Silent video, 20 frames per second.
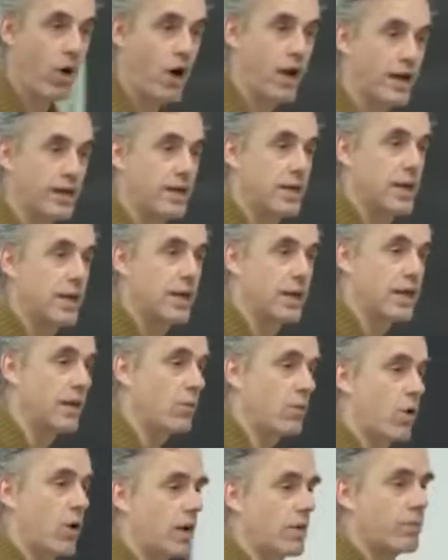want. They
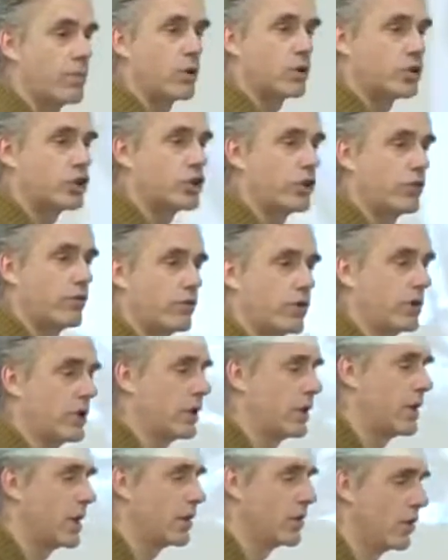don't want a pushover,
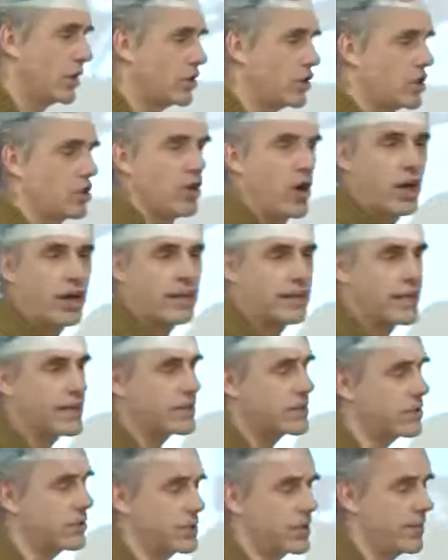not
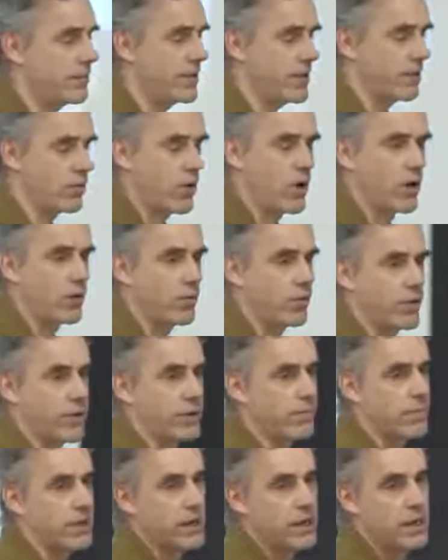unless there's something wrong with
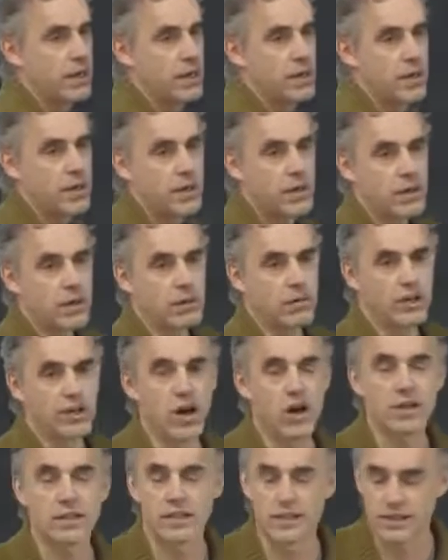them. You know, a
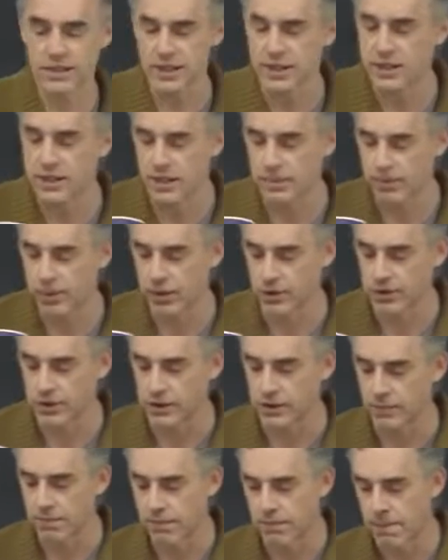narcissistic
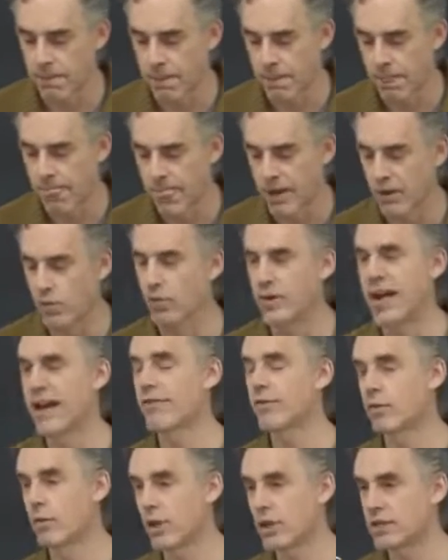person who
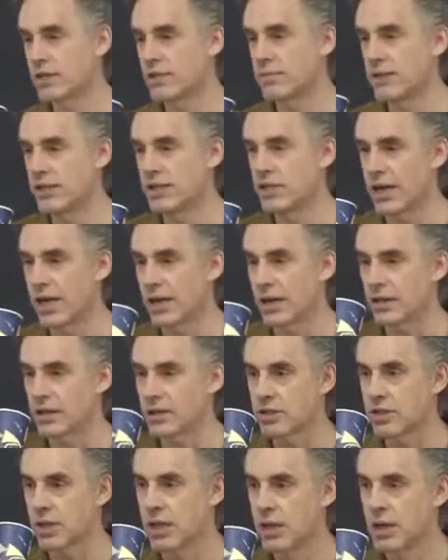never wants to be
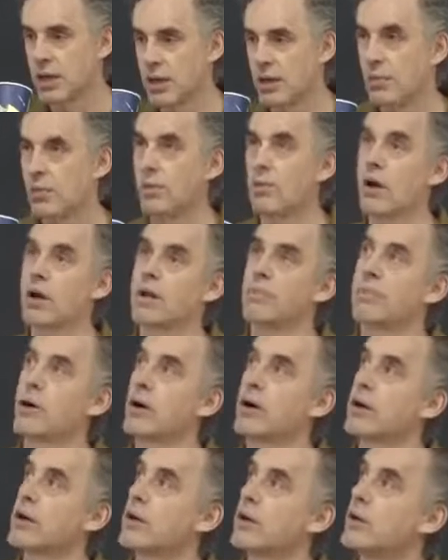challenged will want a
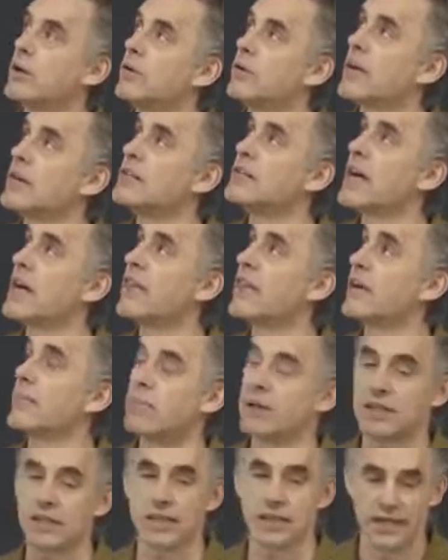partner who does
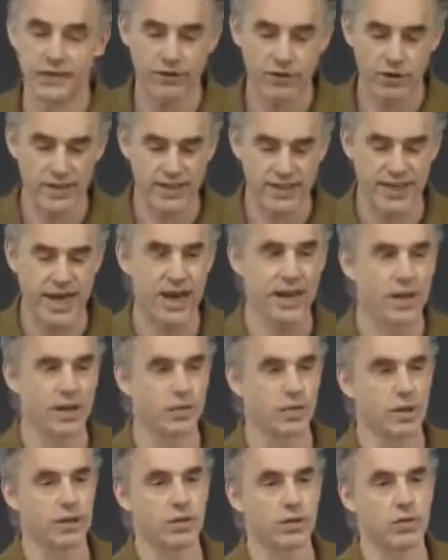nothing but deliver
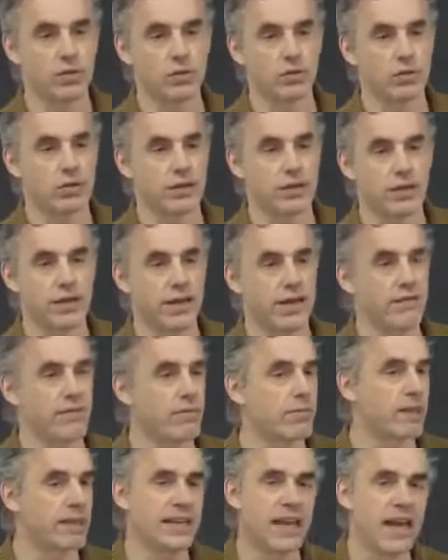exactly what they're told to
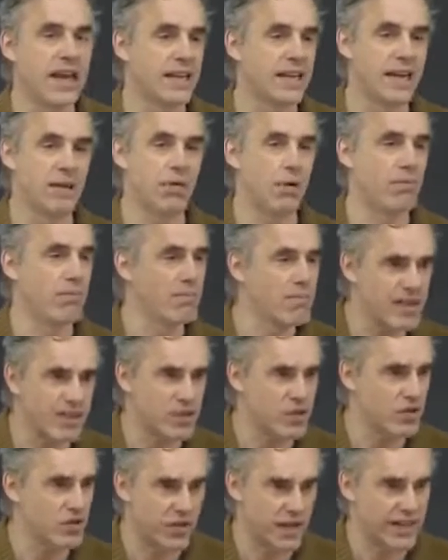deliver, but they will
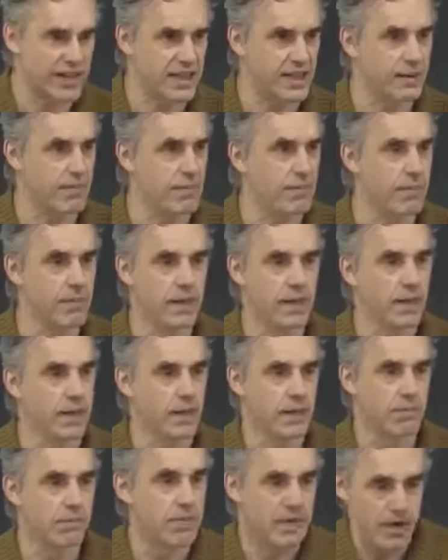mistreat them
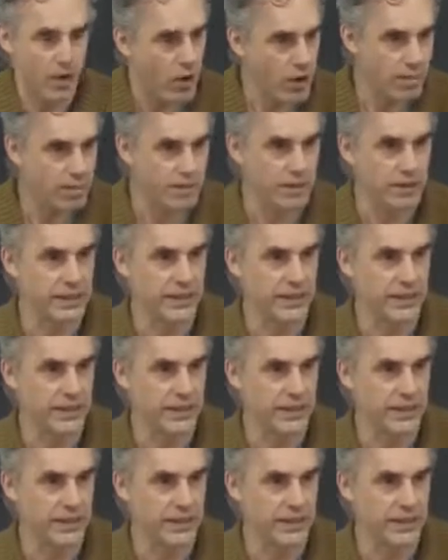beyond